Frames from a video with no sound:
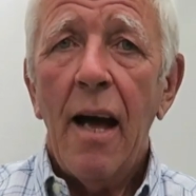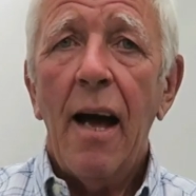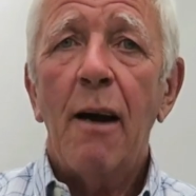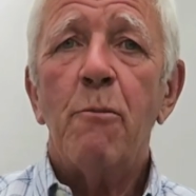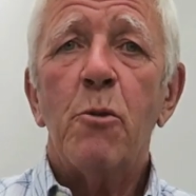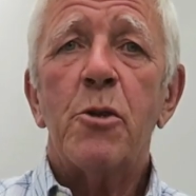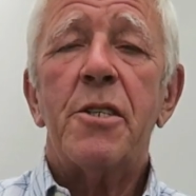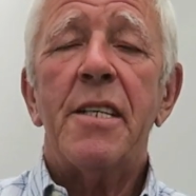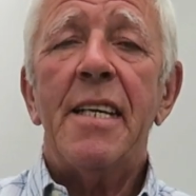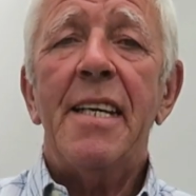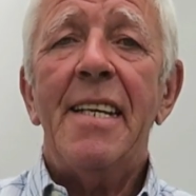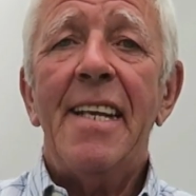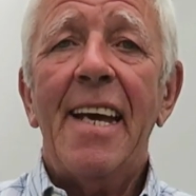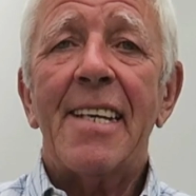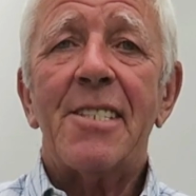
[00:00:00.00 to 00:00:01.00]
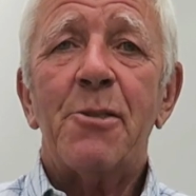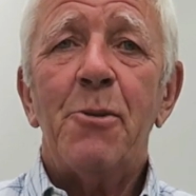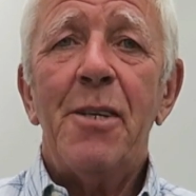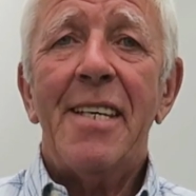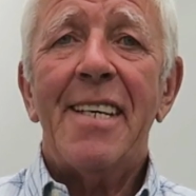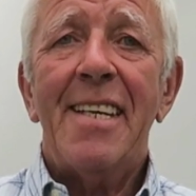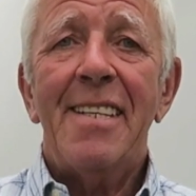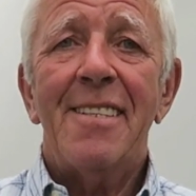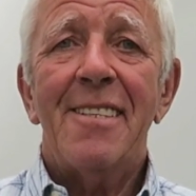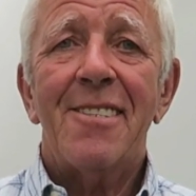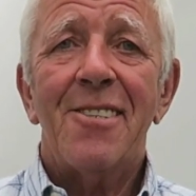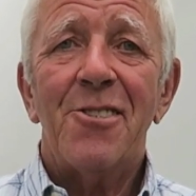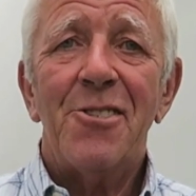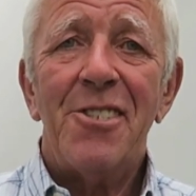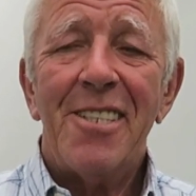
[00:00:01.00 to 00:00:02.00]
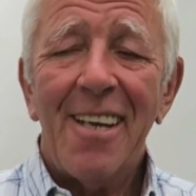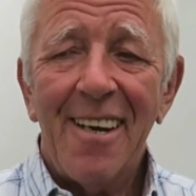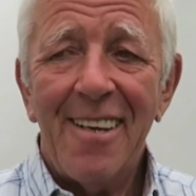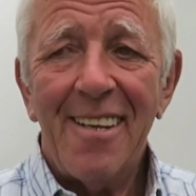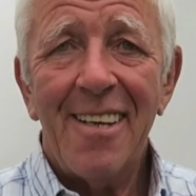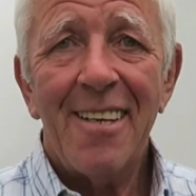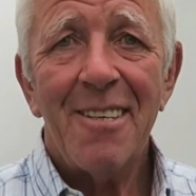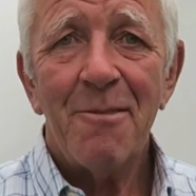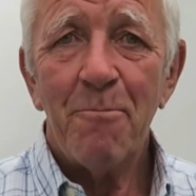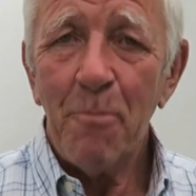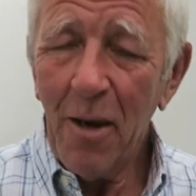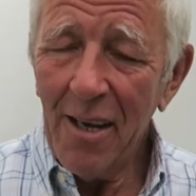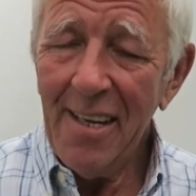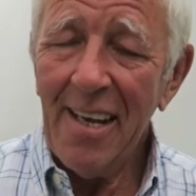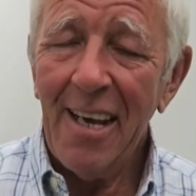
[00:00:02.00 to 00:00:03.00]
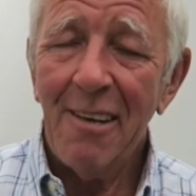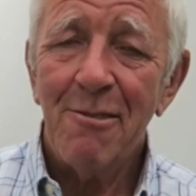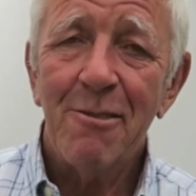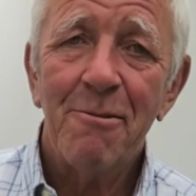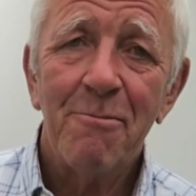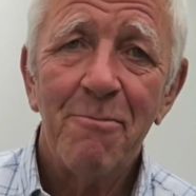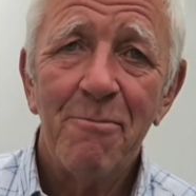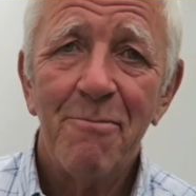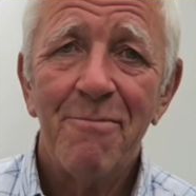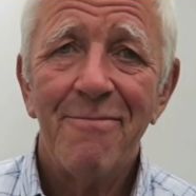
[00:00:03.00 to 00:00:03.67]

and we'll see you next week in the sunshine. Bye now.